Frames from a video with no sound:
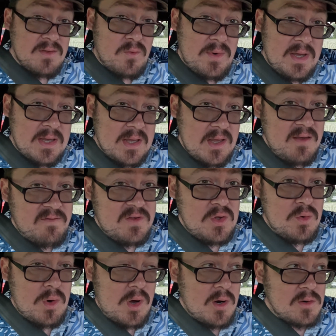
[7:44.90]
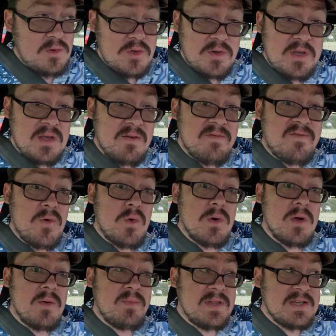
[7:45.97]
the way, if you are looking
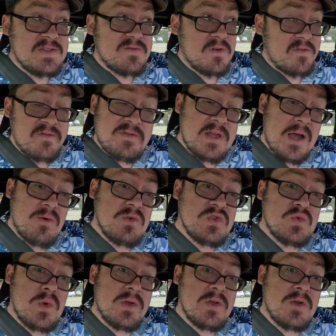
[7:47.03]
for a place for flowers while